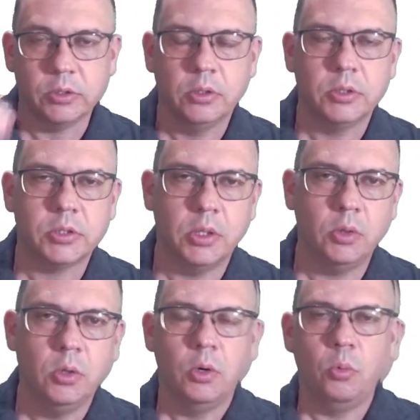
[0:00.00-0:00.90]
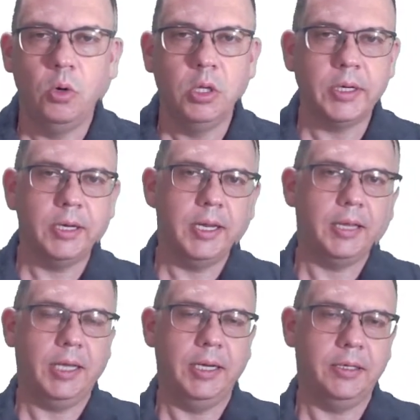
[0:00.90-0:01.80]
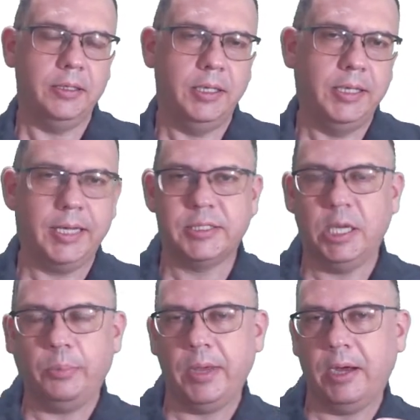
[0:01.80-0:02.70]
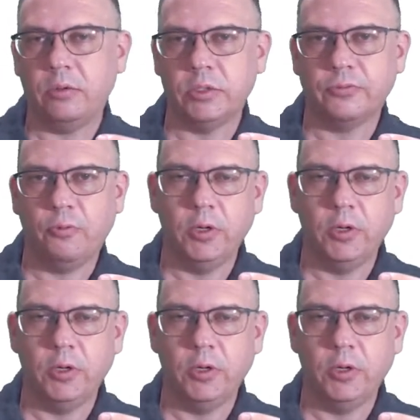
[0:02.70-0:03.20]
So we're looking at like the next couple hours for